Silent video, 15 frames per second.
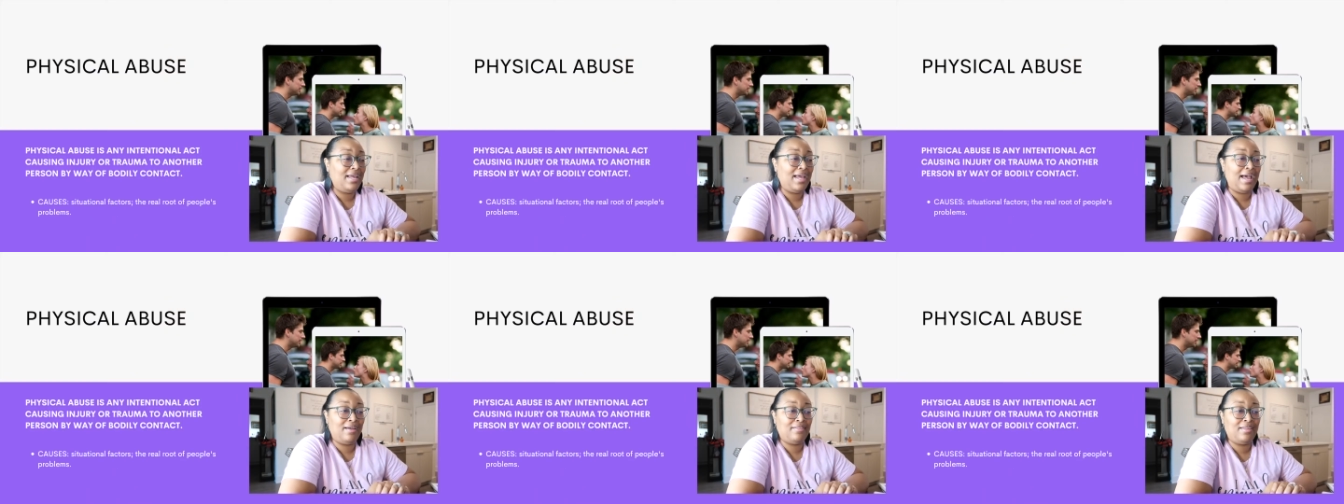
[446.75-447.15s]

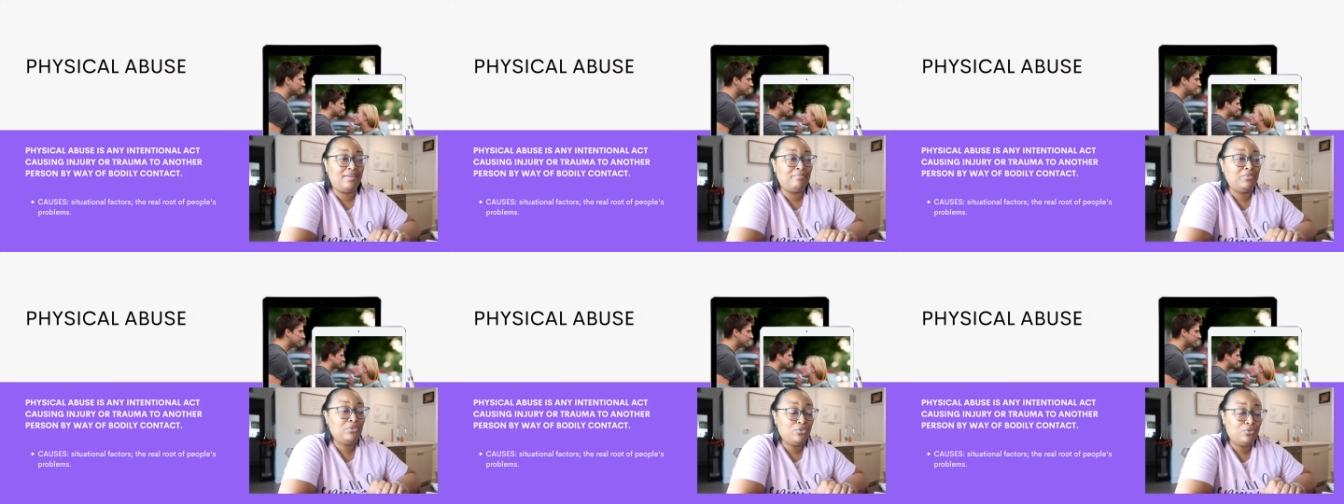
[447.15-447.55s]
how they
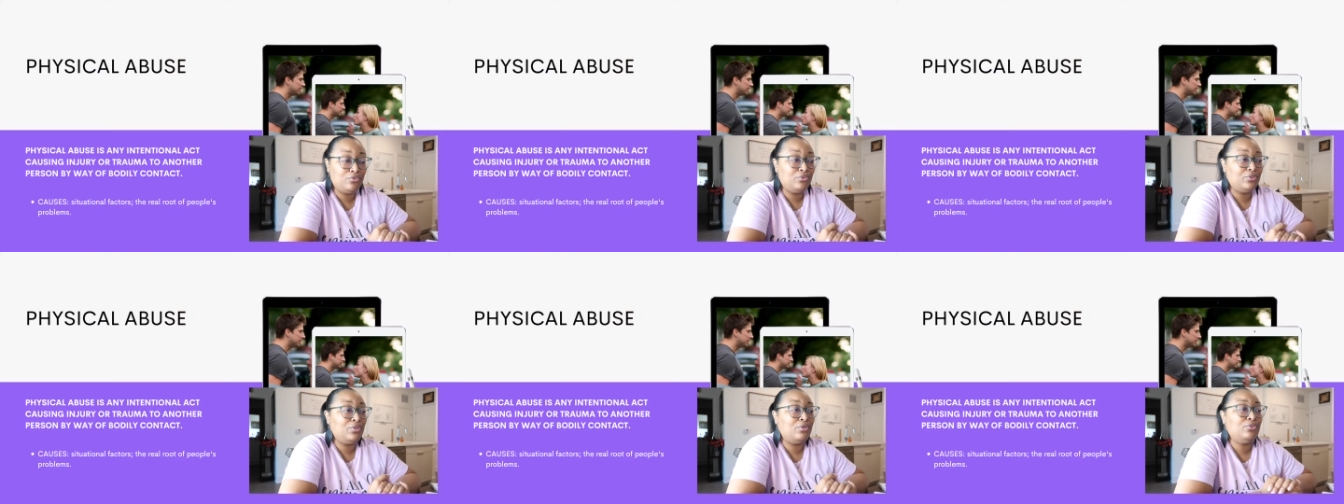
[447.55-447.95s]

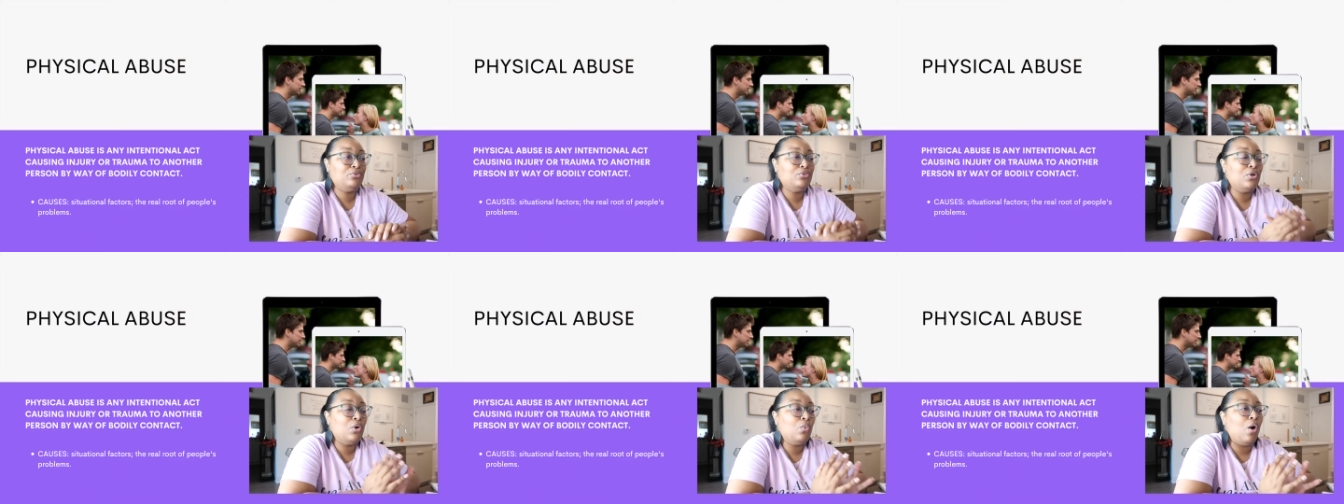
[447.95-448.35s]
move you know you
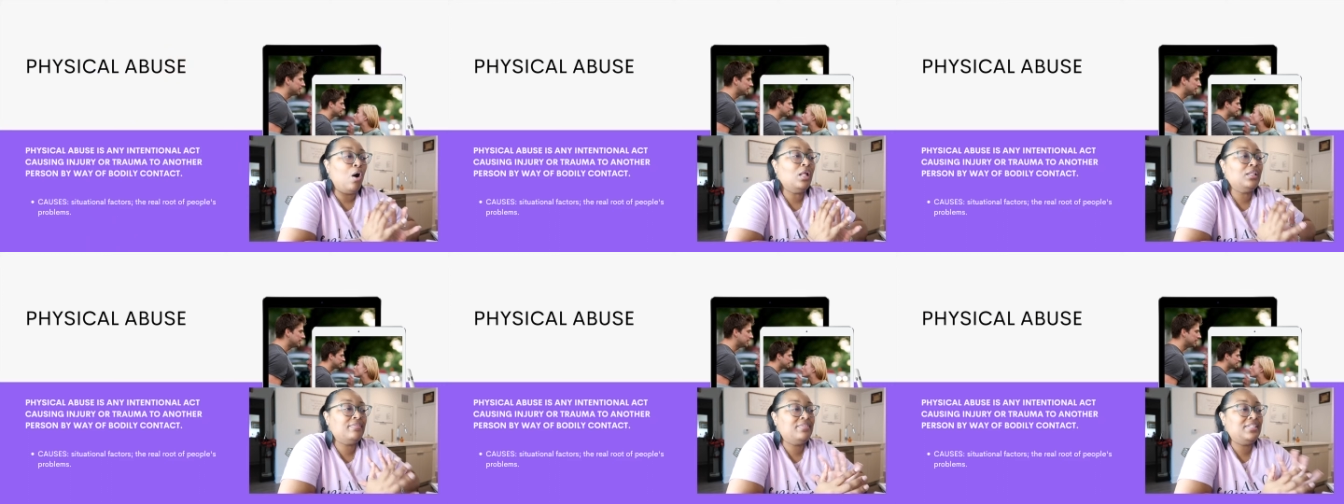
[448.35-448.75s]
know
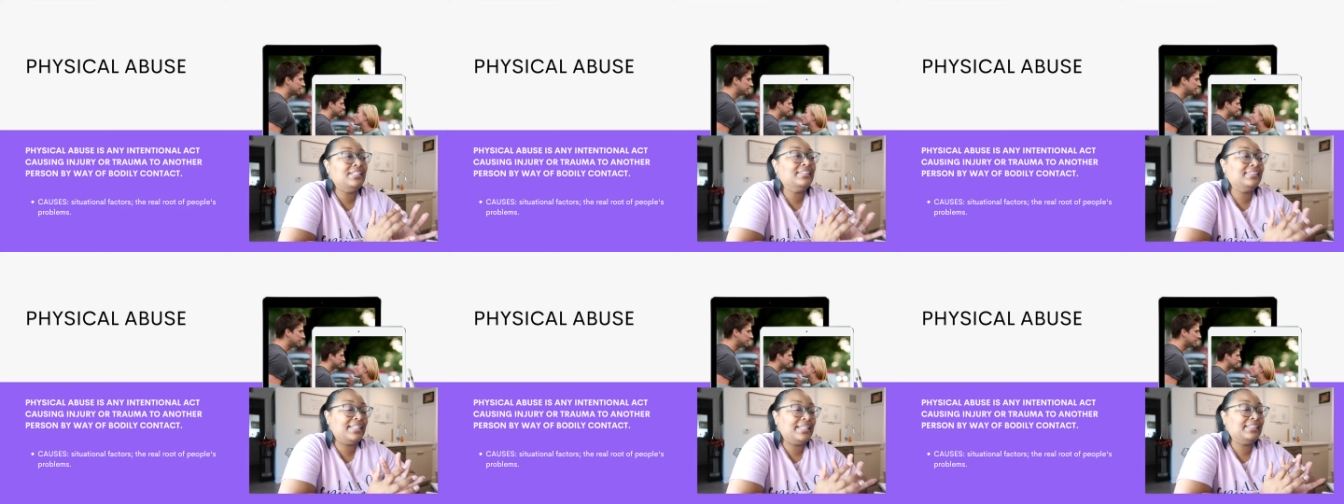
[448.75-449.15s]
all of
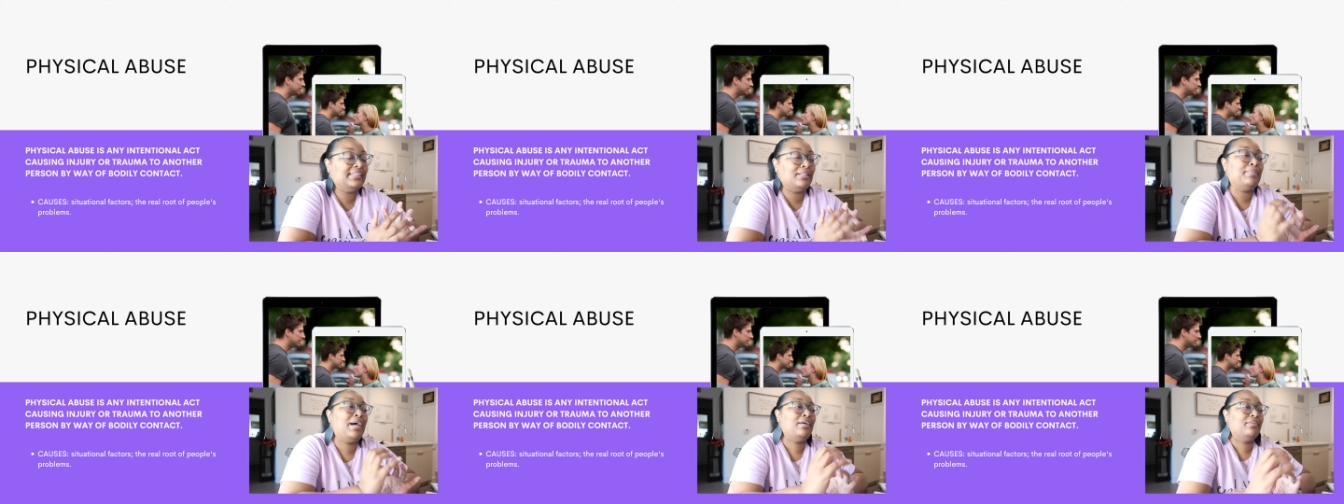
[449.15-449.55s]
these
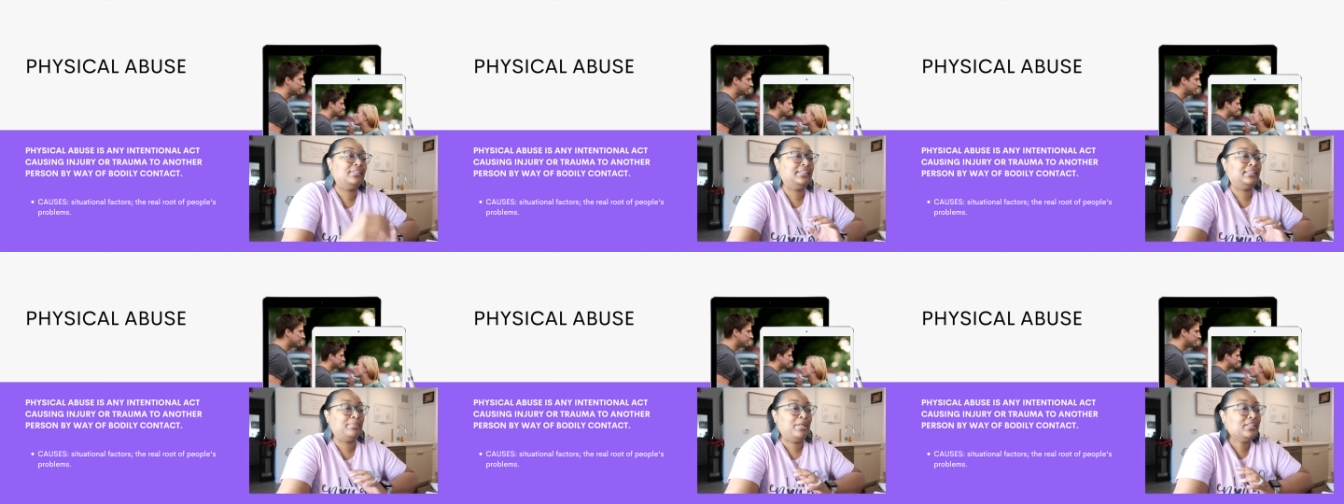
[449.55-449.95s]
things about
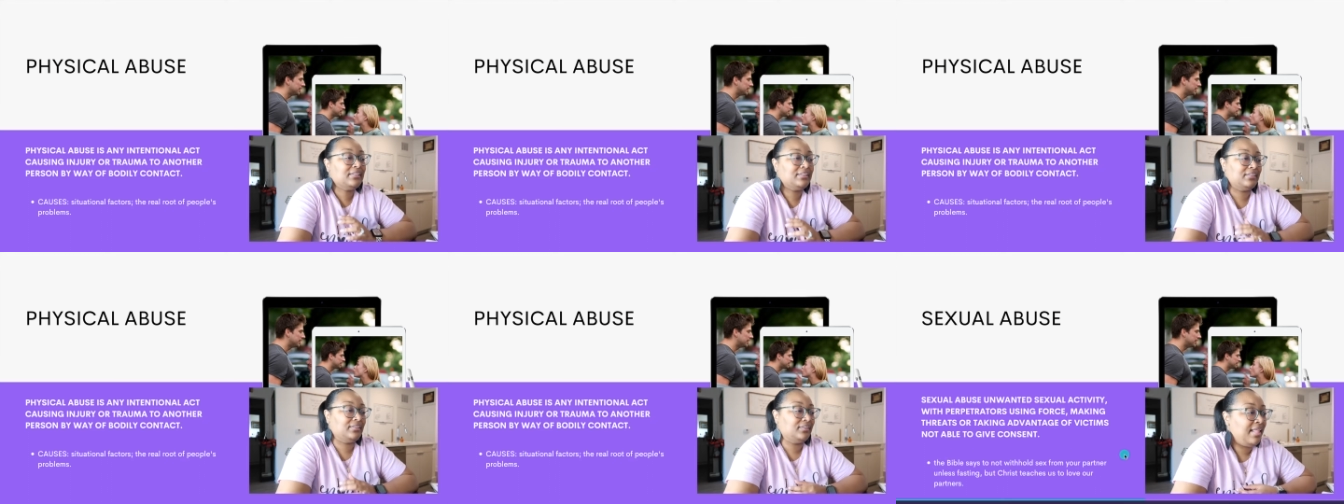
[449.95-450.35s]
this
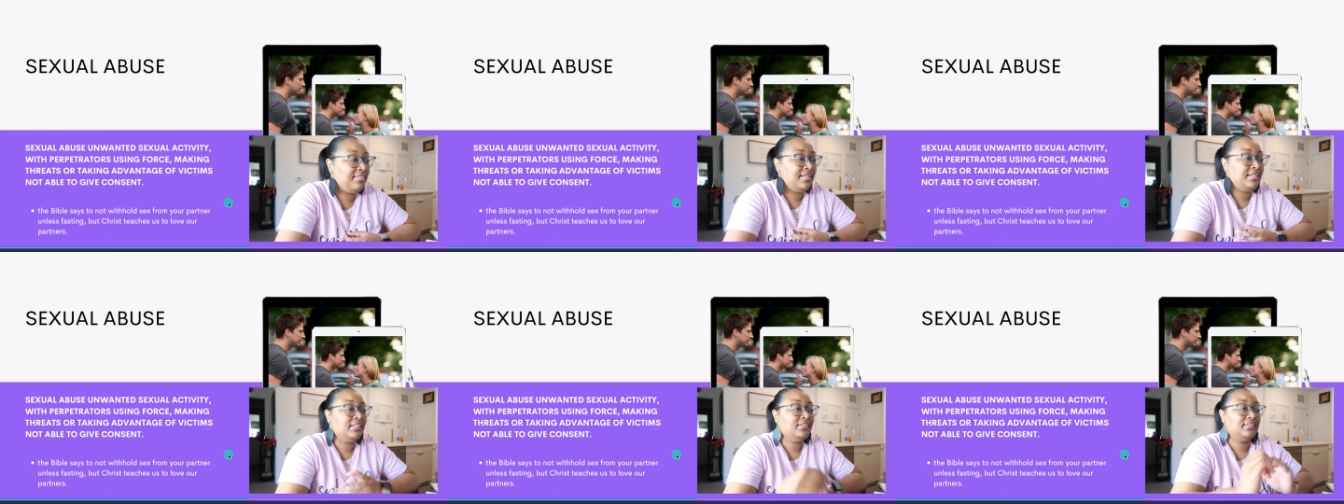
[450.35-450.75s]
person and
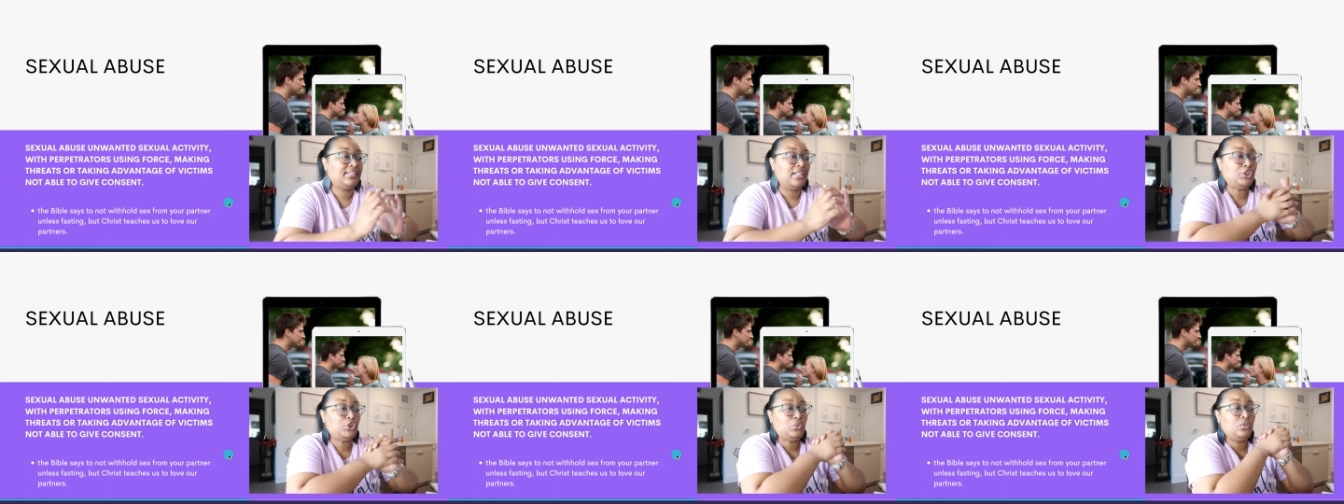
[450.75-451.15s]
then there's
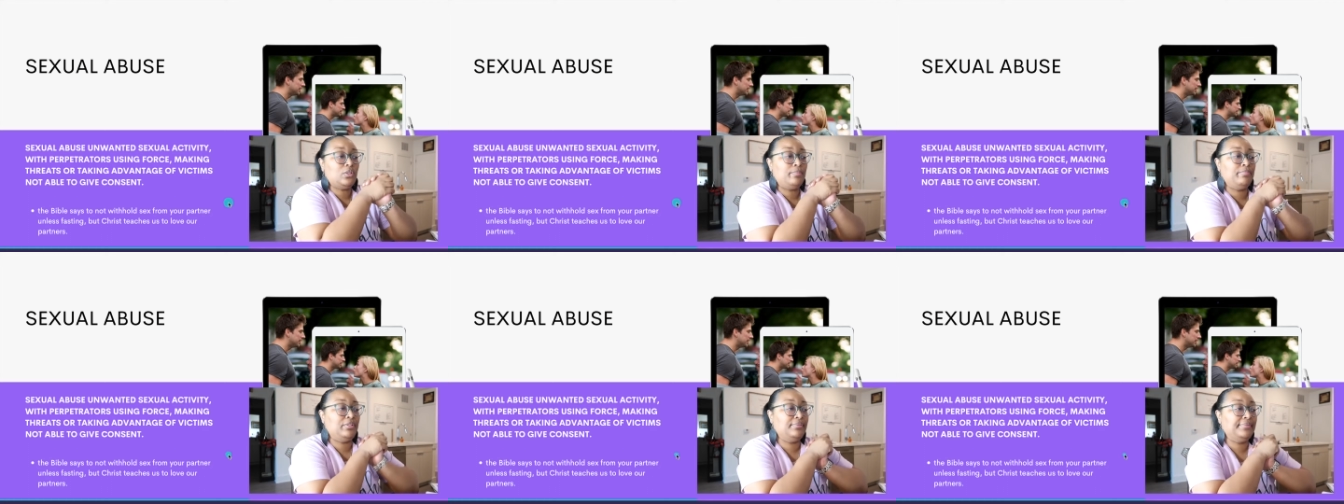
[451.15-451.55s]
sexual
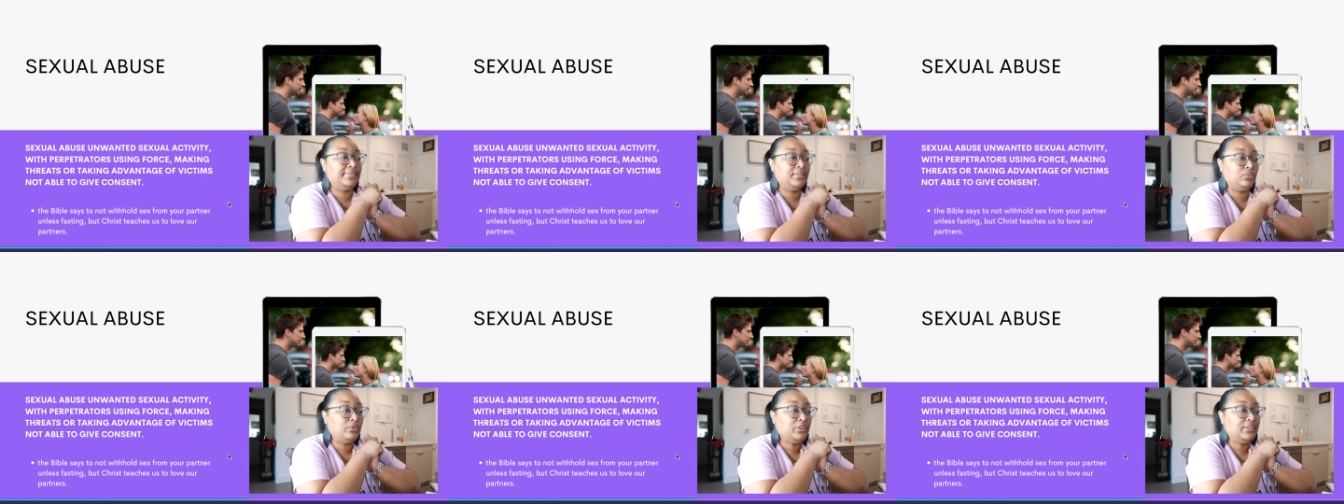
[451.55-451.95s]

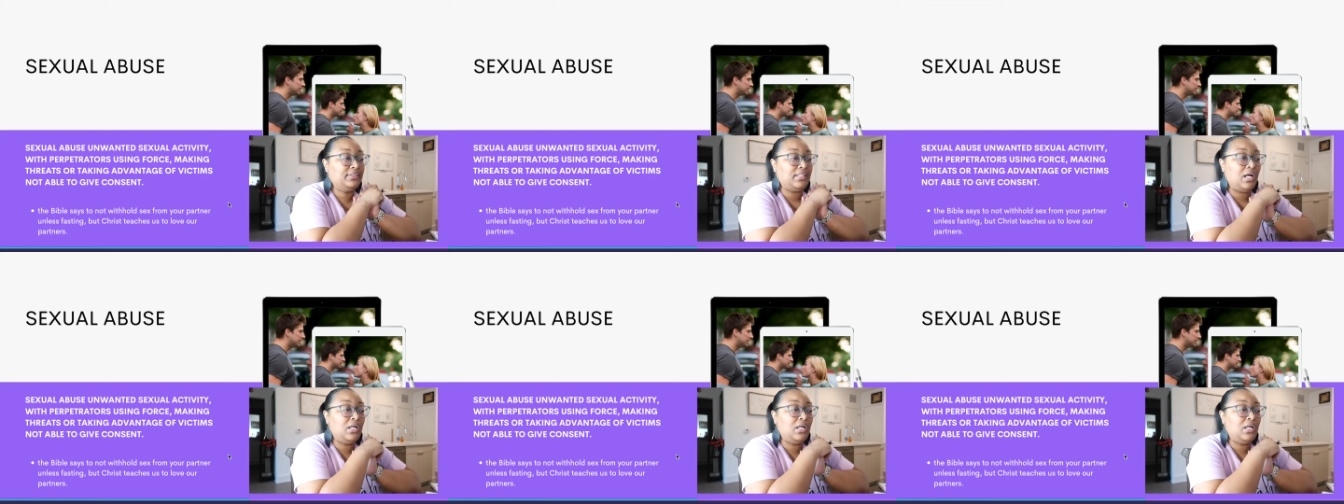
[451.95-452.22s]
abuse which is